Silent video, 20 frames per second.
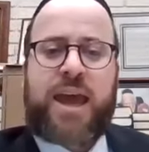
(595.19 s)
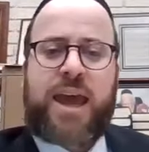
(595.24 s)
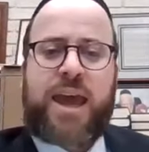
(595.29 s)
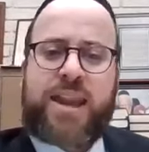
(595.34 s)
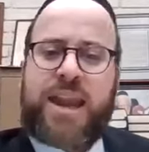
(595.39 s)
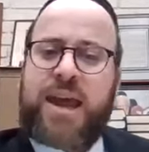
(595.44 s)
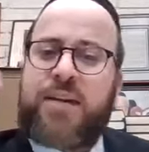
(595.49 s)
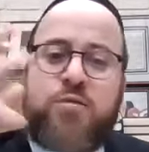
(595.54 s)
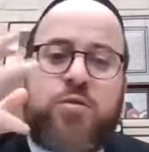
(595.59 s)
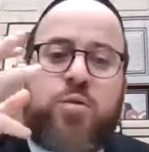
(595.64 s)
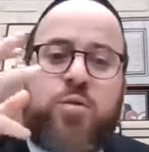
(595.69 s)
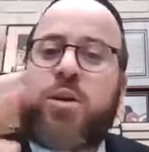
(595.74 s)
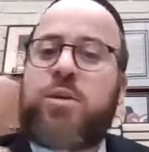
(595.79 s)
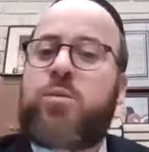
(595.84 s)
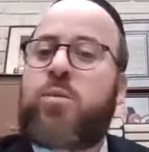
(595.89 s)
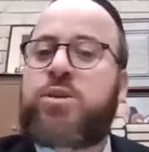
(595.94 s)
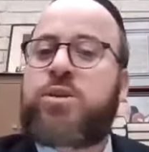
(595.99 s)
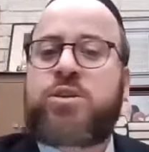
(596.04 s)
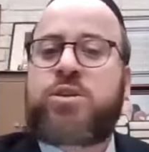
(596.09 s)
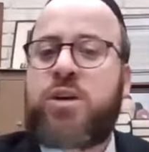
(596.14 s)
And
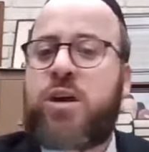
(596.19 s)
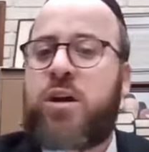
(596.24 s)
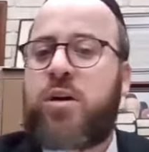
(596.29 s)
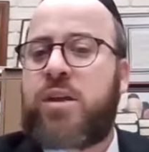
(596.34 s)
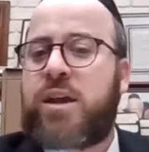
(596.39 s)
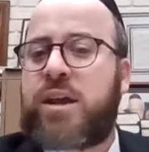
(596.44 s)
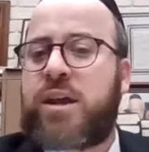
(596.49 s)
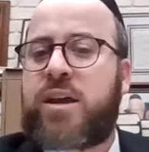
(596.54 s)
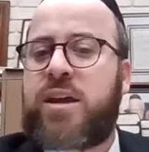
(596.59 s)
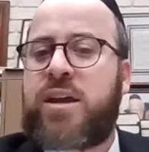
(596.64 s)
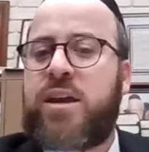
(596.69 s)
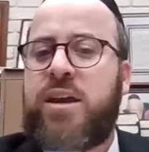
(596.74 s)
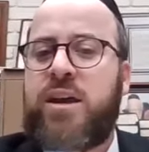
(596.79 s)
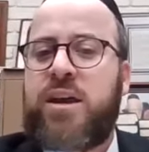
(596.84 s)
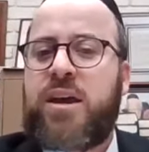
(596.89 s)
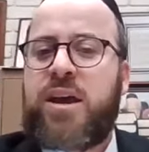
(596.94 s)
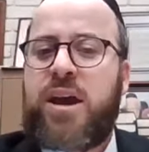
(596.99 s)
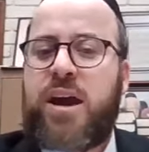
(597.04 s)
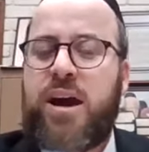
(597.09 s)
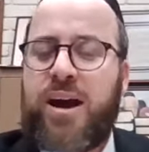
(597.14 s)
everyone wanted to know, like,
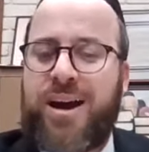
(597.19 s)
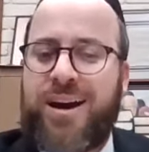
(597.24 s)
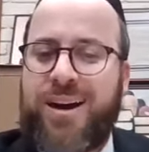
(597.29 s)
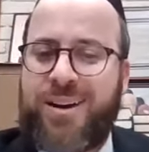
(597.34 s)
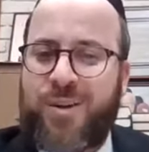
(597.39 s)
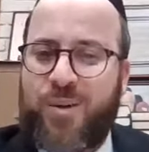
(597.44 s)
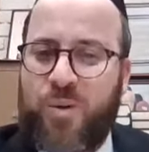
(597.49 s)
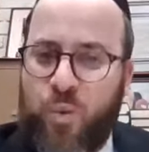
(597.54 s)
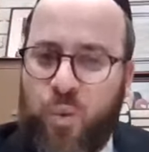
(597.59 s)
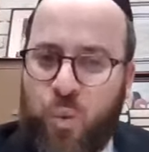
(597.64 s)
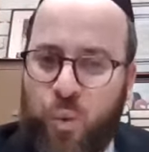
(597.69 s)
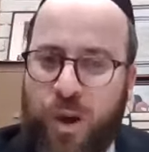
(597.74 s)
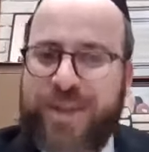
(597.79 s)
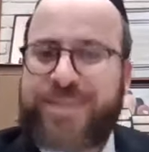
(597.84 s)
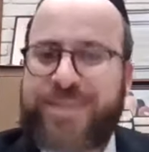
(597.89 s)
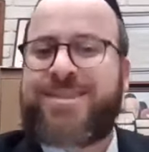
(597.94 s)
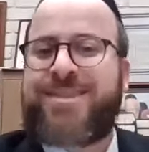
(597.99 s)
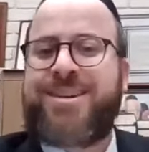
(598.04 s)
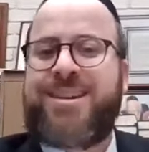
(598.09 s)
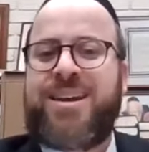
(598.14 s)
uh,
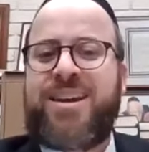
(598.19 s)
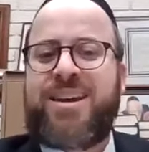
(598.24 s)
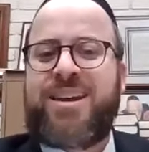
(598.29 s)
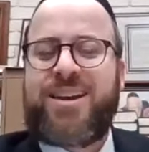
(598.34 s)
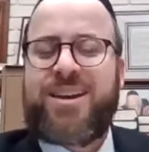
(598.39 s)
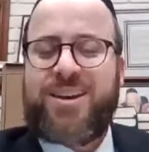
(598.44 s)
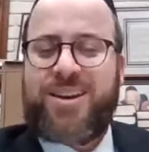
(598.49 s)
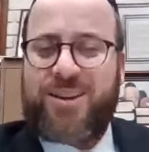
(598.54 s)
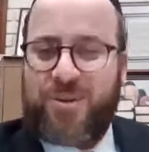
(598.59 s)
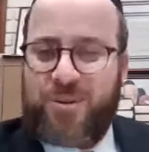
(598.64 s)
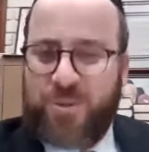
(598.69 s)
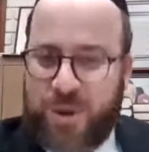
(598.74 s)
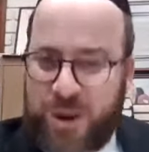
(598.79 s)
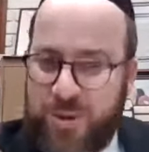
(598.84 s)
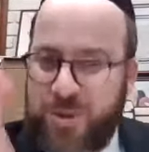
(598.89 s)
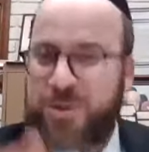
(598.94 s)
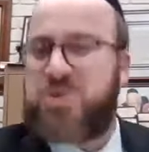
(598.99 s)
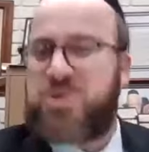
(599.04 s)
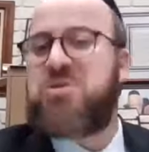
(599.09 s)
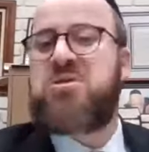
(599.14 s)
what
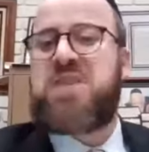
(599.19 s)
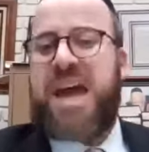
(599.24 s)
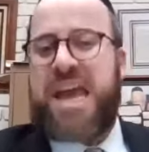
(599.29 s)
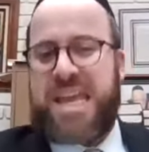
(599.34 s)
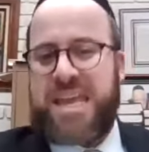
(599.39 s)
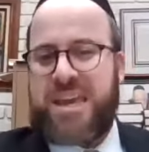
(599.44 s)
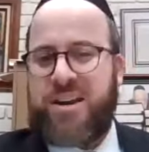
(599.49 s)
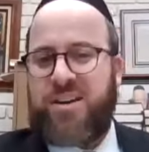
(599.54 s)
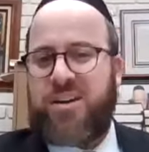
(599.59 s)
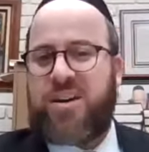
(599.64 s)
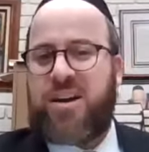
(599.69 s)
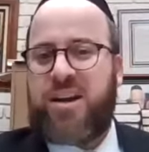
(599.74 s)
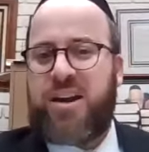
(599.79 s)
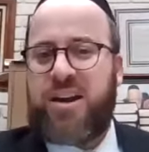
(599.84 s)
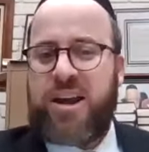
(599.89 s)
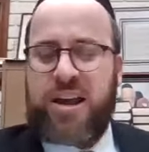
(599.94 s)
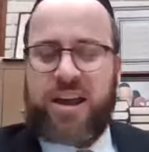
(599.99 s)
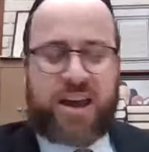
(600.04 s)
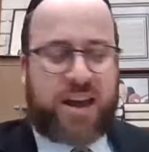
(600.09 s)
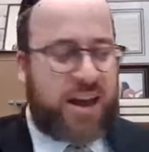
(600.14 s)
he would do that year.
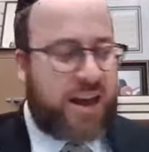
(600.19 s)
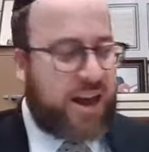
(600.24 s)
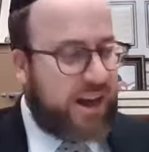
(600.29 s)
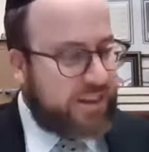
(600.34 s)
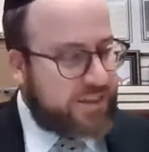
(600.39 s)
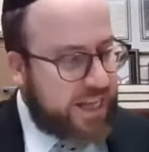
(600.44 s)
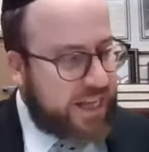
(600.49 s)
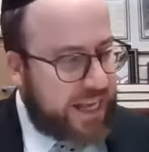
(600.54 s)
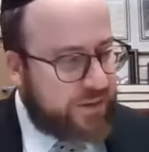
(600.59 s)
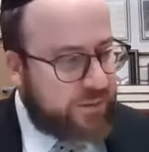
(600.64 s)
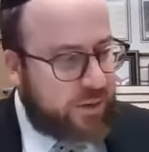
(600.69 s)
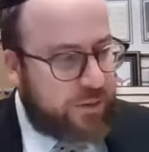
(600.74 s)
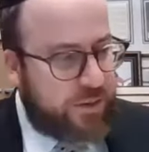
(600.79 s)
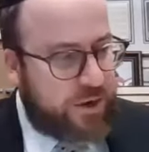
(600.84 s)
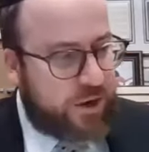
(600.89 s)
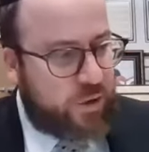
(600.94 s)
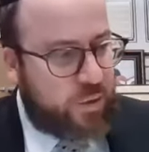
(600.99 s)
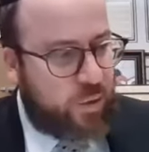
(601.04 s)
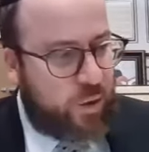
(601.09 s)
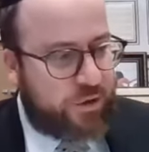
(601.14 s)
Uh, so I, am going
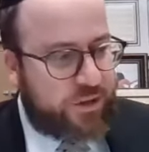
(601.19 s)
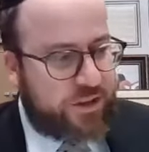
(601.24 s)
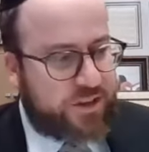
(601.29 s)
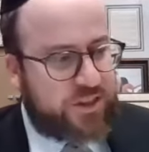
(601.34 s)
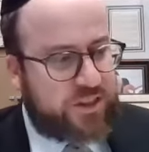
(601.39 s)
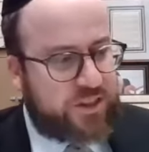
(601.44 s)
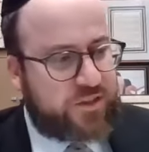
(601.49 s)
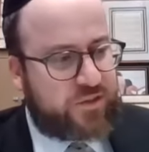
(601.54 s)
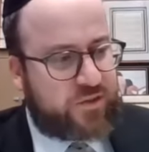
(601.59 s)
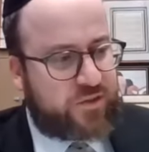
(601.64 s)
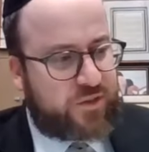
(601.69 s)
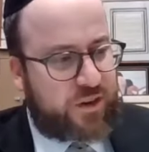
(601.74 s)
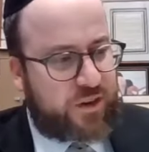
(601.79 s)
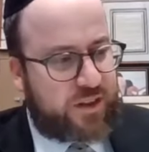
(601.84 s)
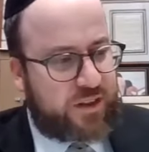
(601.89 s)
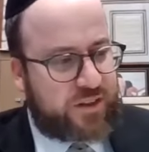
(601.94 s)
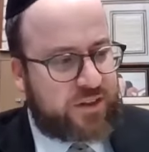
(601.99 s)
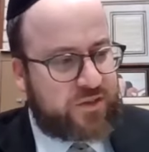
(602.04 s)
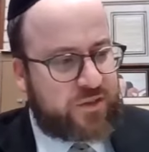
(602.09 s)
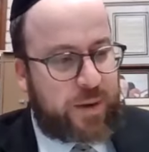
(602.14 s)
to quote, this is,
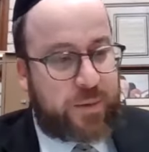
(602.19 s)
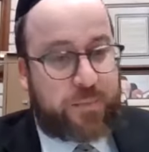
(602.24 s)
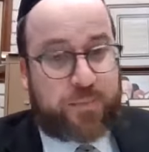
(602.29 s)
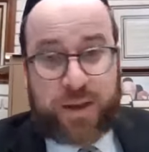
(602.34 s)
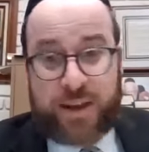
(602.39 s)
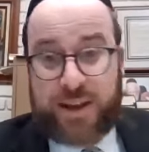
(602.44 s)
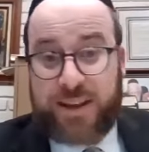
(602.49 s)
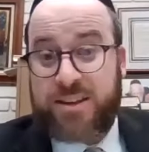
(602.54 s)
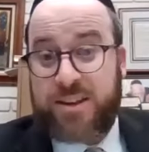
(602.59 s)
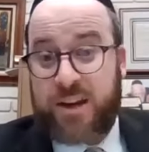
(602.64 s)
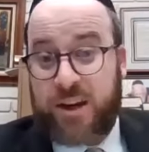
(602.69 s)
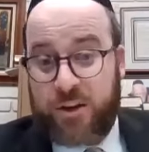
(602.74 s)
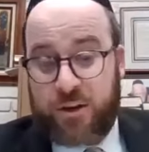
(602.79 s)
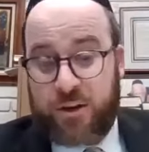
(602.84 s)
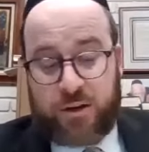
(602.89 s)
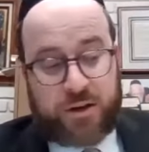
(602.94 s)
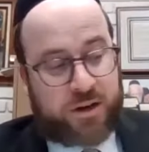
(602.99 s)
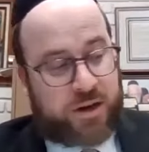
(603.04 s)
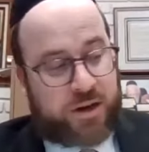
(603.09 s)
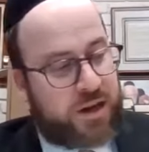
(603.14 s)
this is Rabbi Pinny
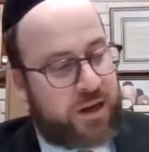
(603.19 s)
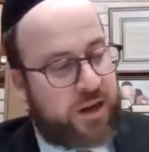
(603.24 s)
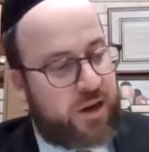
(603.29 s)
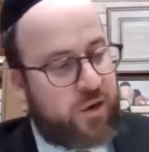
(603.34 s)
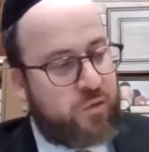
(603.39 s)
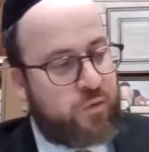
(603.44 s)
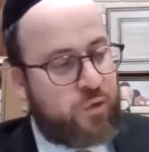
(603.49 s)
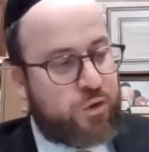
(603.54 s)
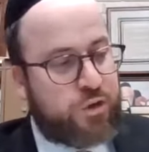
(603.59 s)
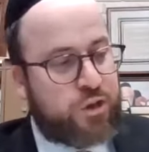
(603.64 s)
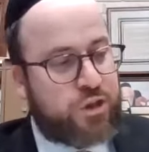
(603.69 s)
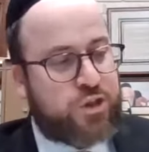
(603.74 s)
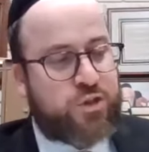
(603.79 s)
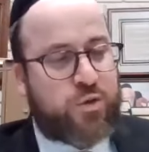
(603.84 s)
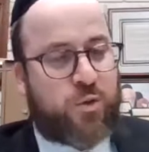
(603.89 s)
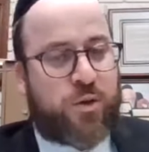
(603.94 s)
Dunner wrote this